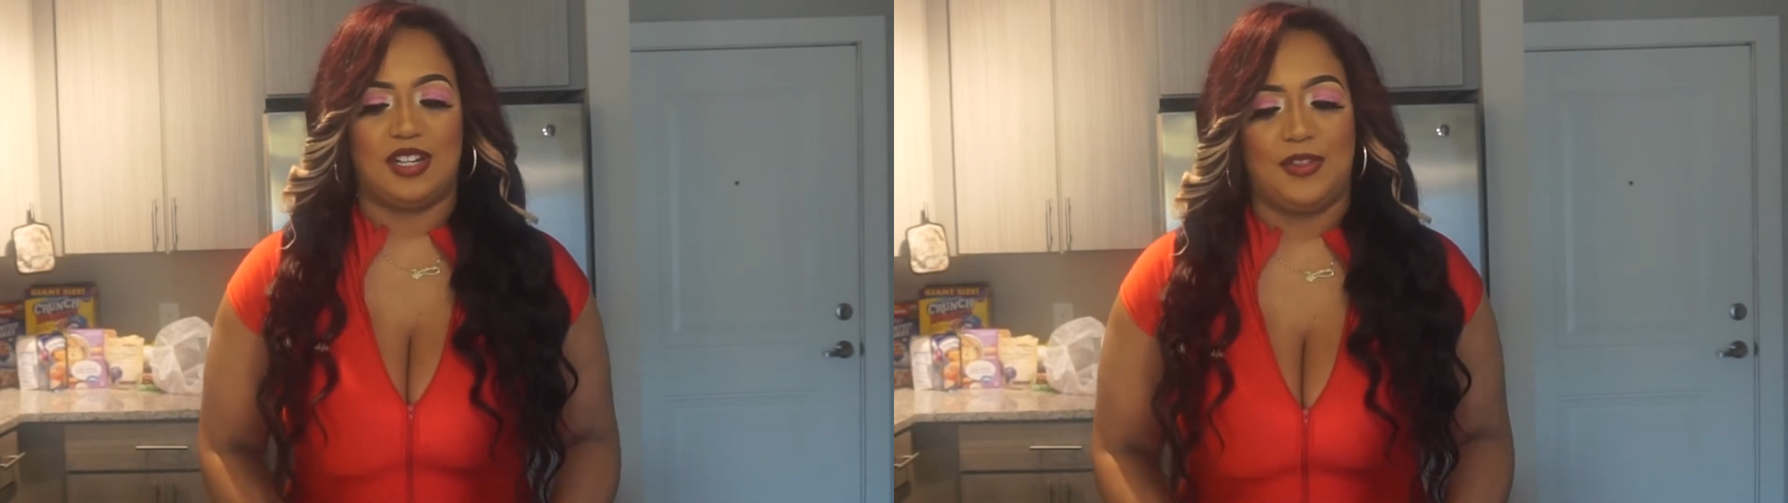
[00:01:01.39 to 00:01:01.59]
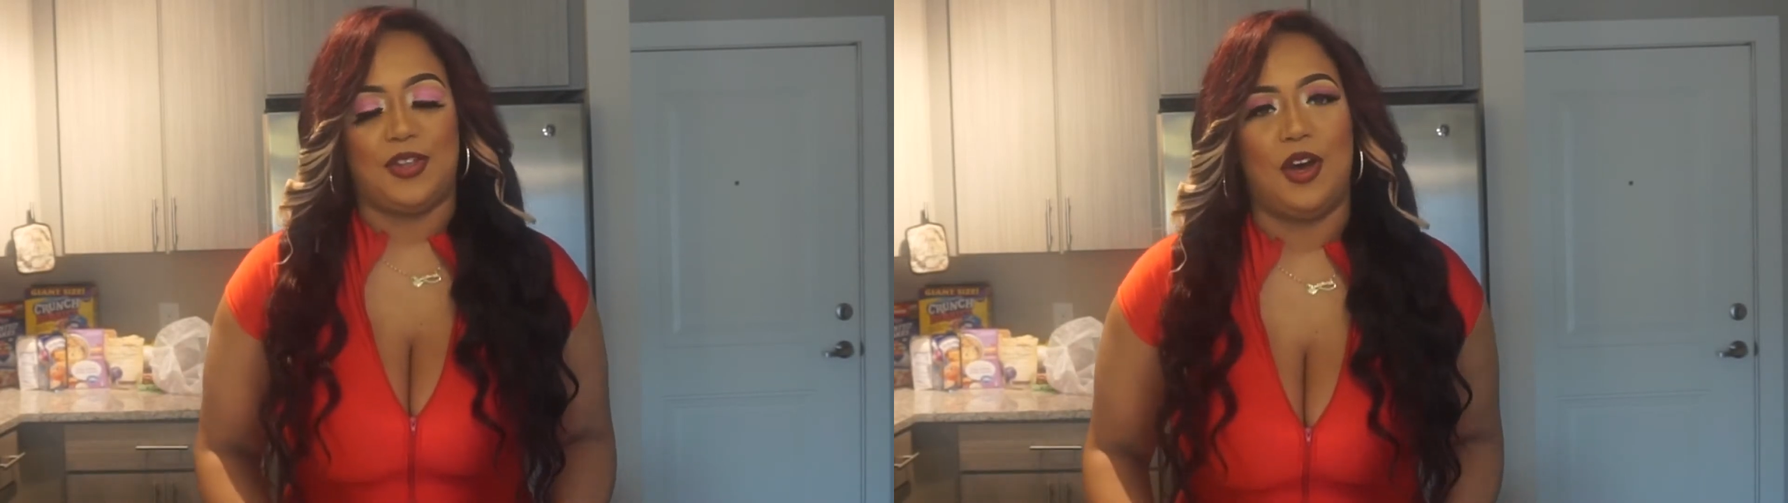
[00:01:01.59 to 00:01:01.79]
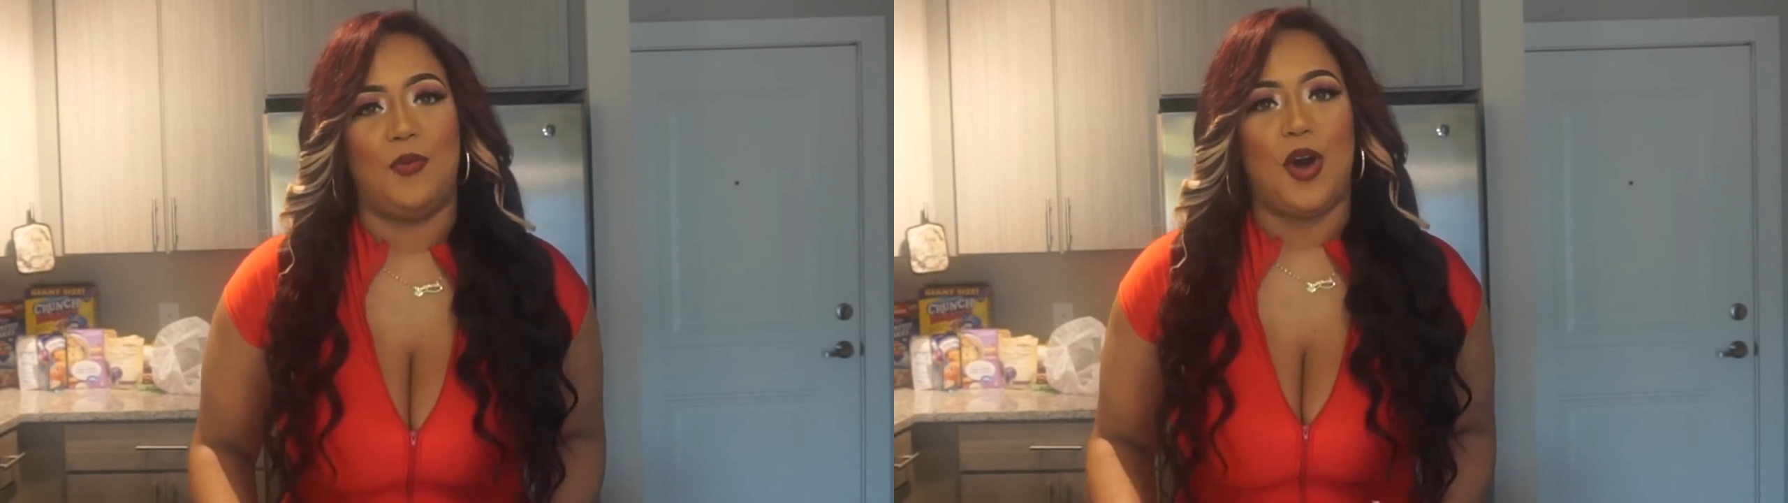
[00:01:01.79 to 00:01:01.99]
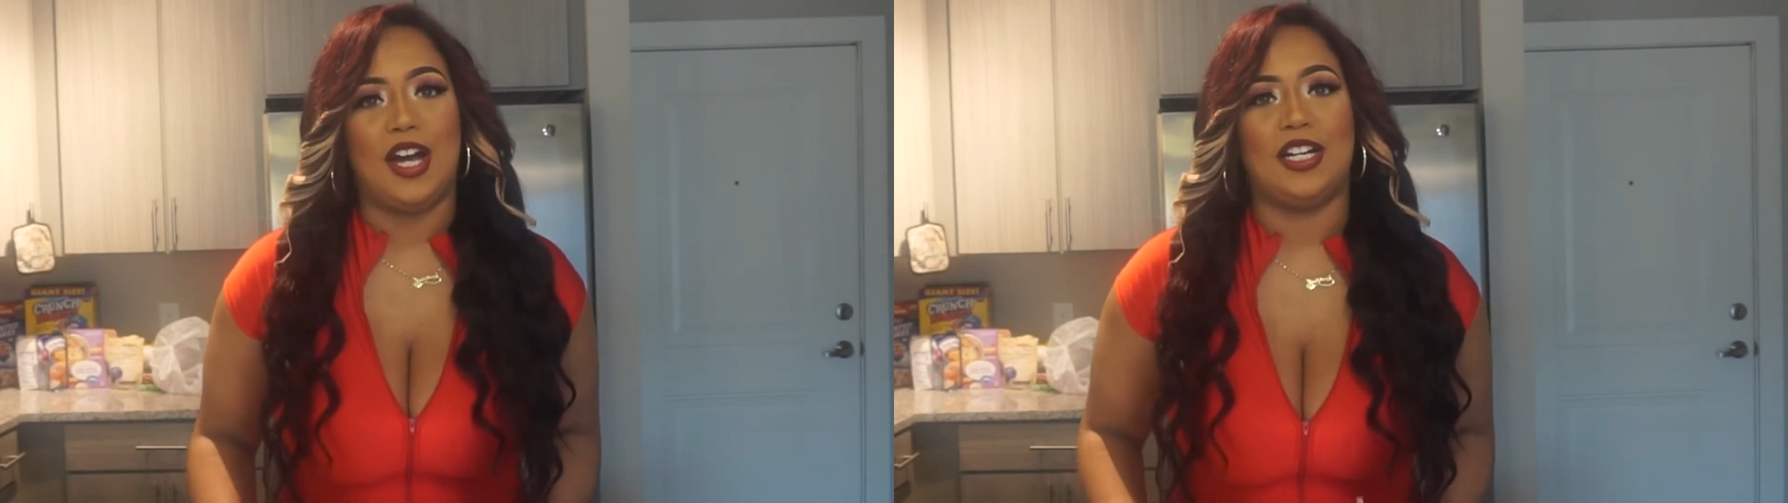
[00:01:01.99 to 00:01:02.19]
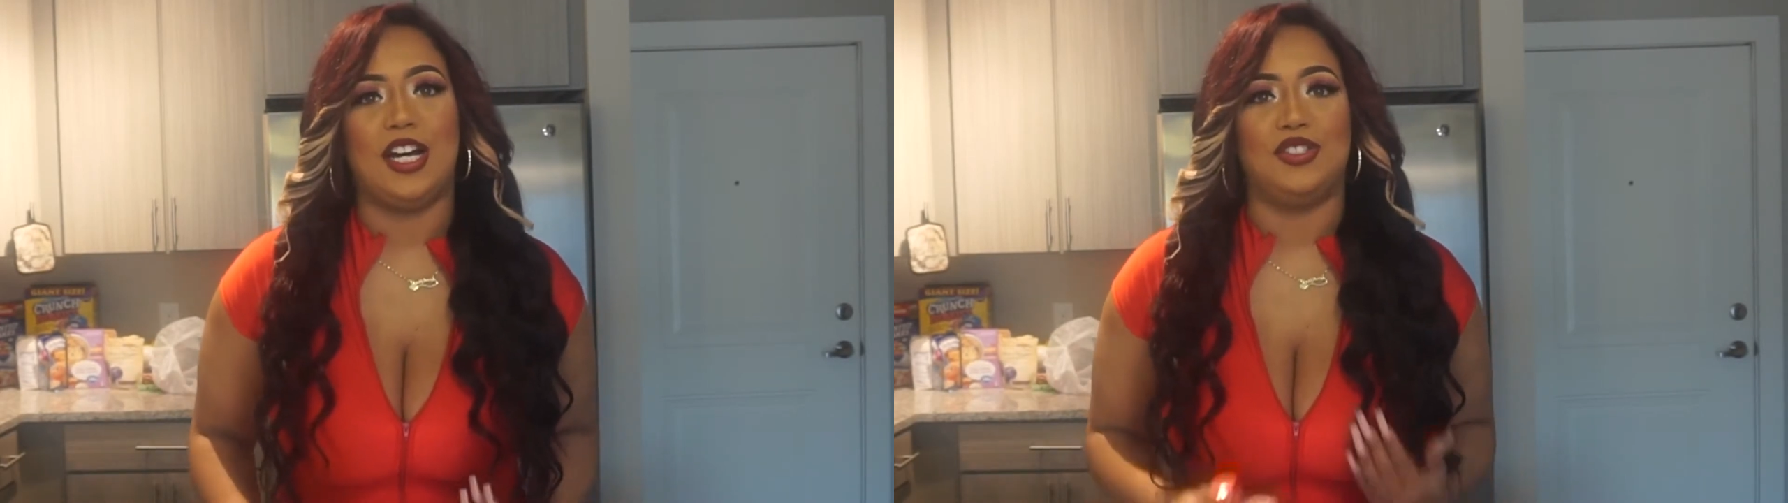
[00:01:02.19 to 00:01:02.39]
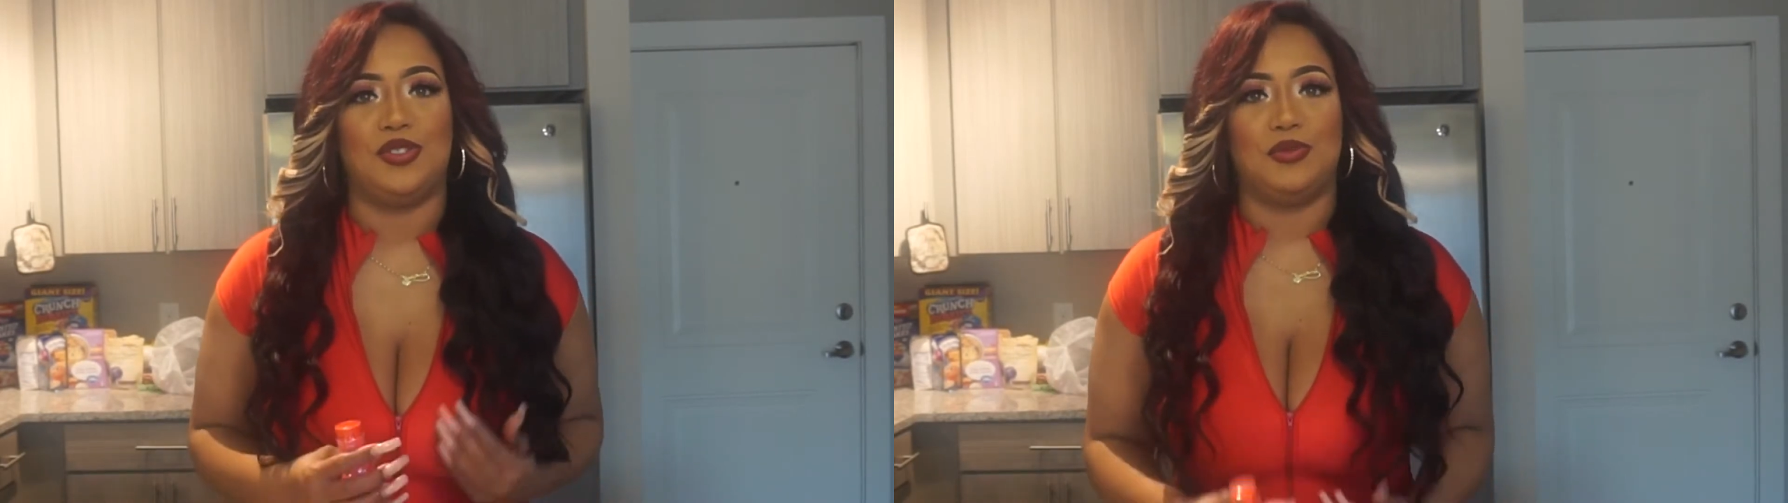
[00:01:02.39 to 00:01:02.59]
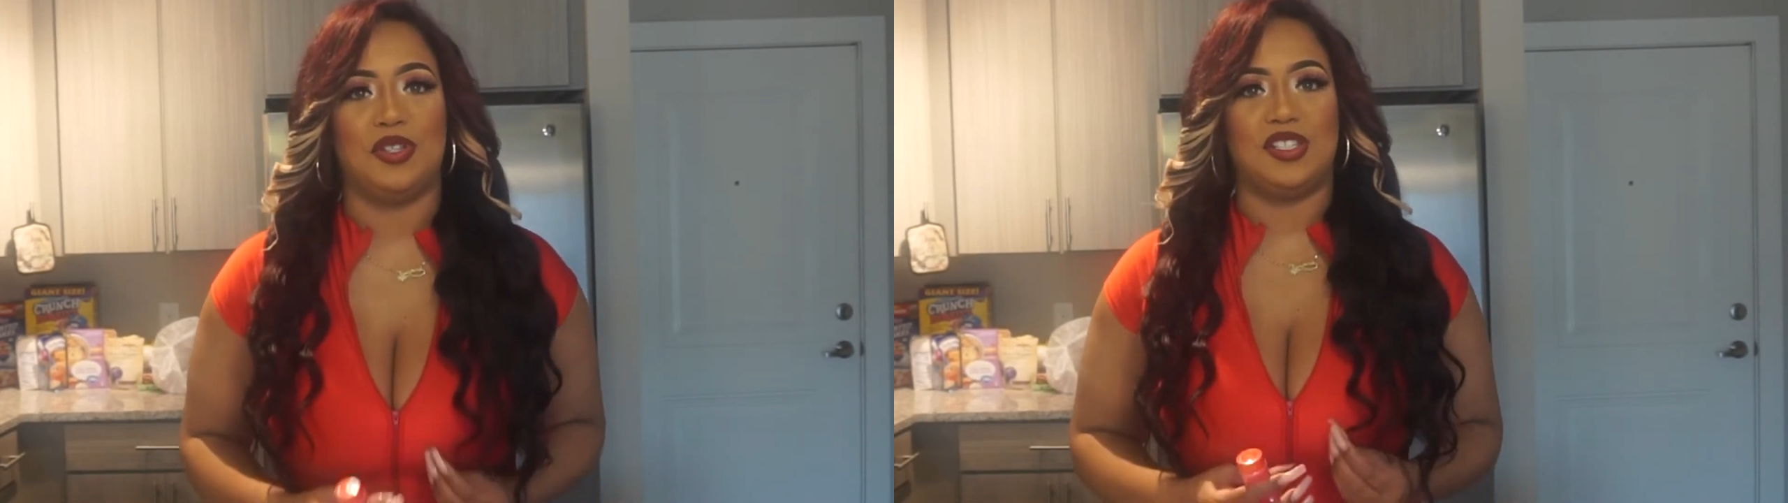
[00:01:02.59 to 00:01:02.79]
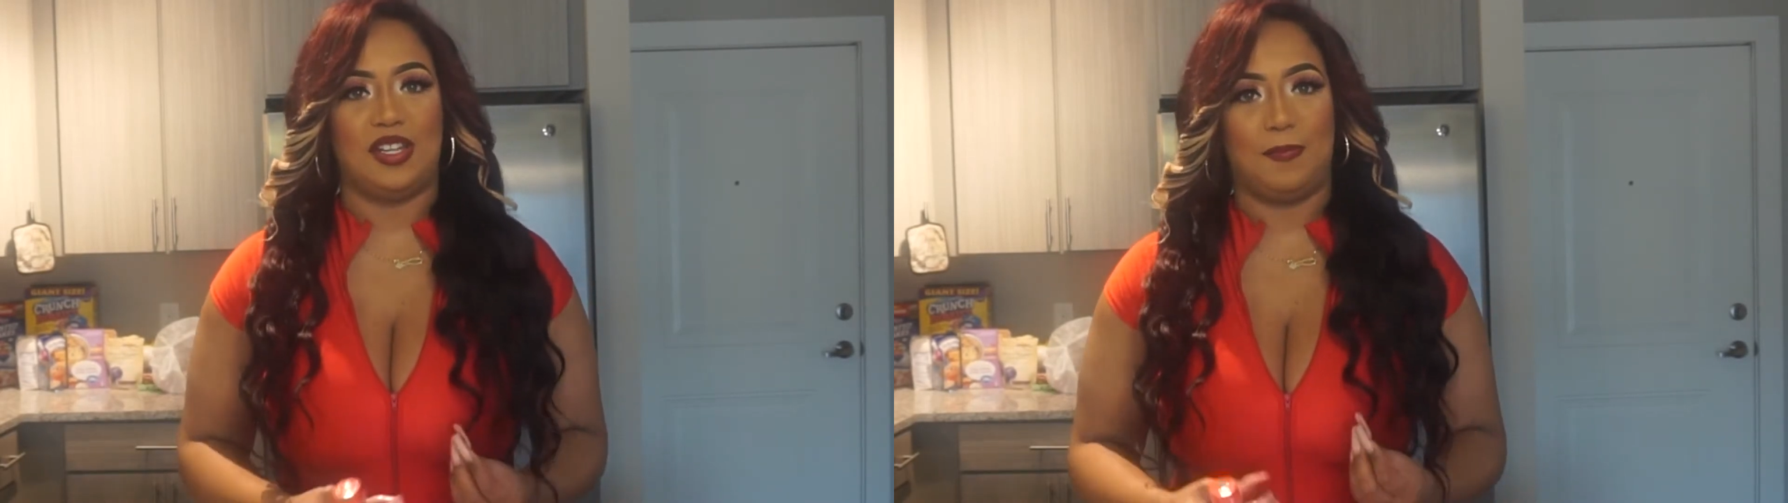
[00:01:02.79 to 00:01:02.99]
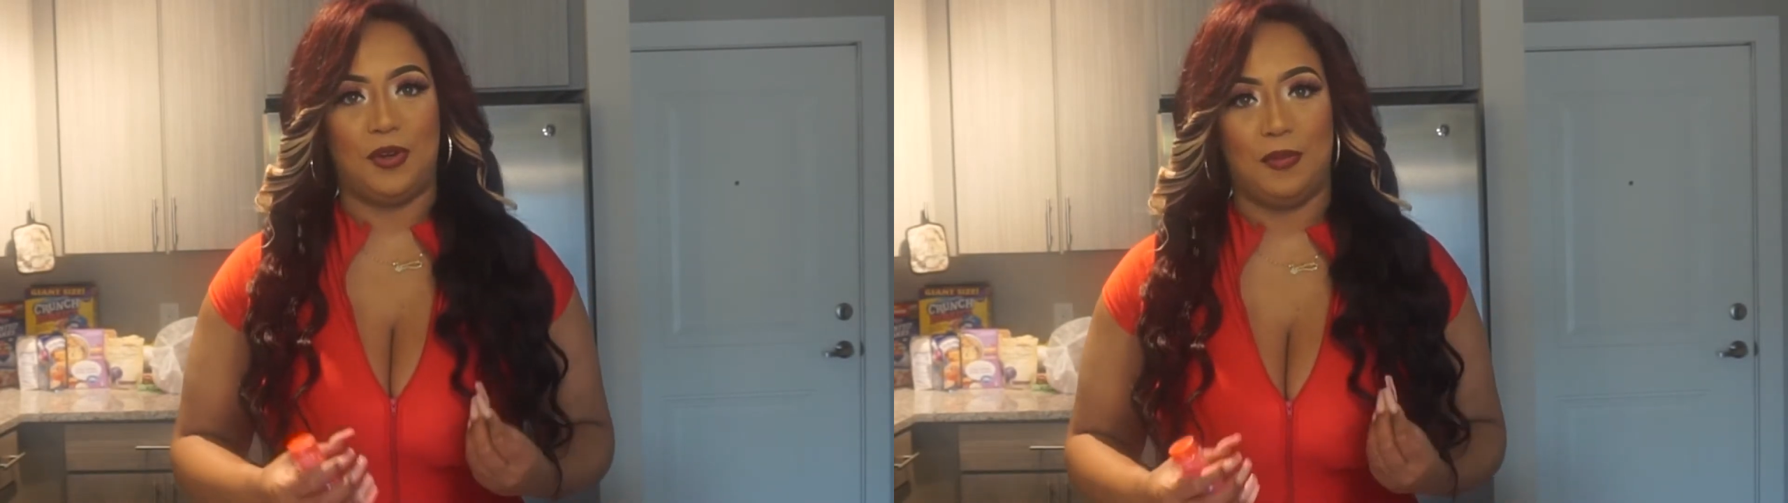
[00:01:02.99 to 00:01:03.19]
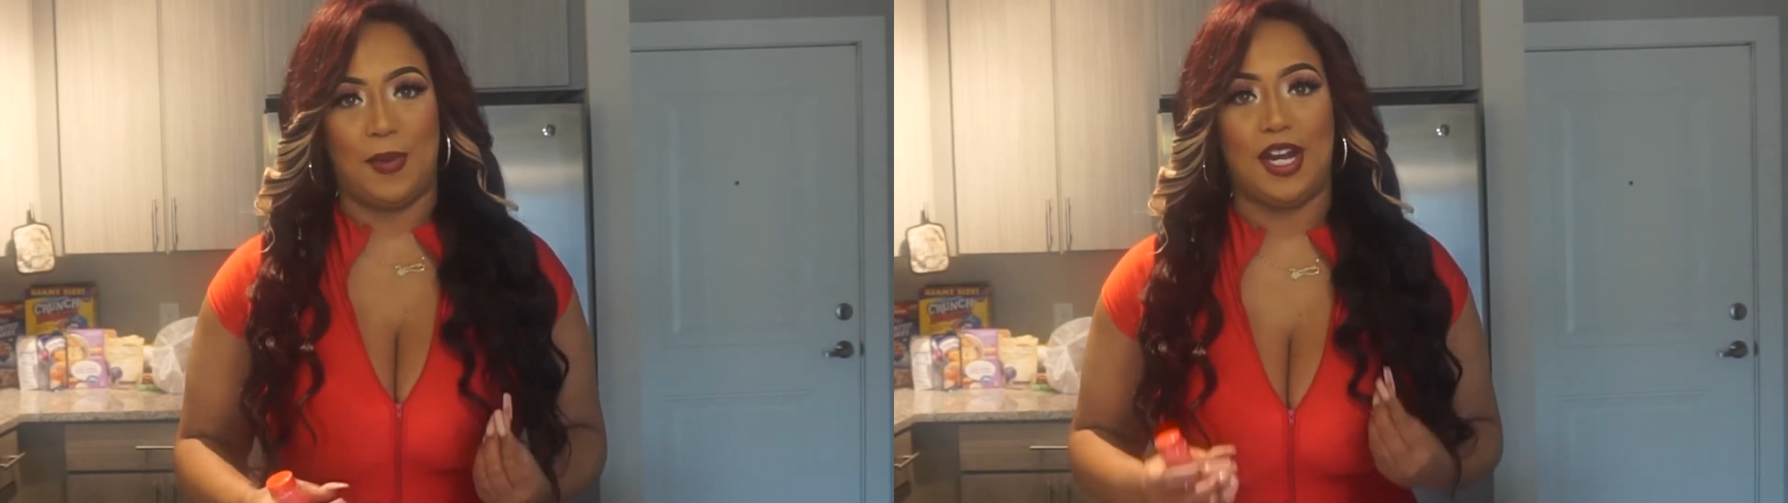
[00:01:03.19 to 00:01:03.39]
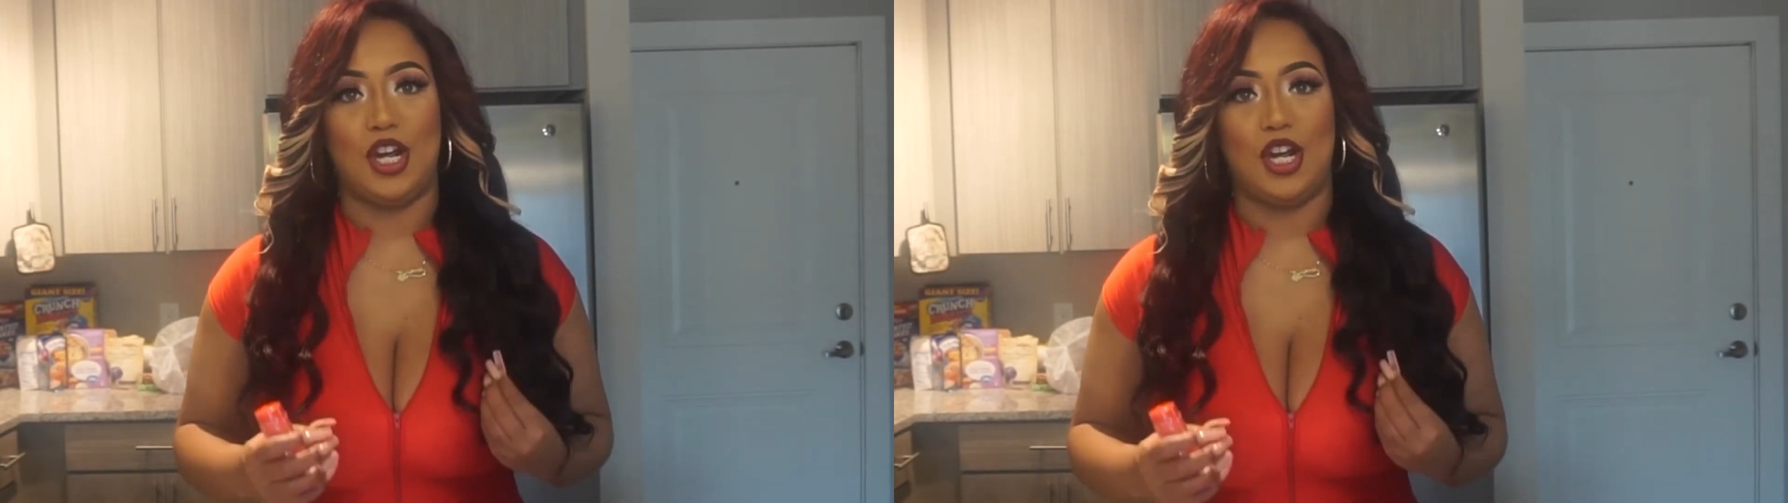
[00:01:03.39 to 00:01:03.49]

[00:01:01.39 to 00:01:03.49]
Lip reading: And I thought, why not do this and put my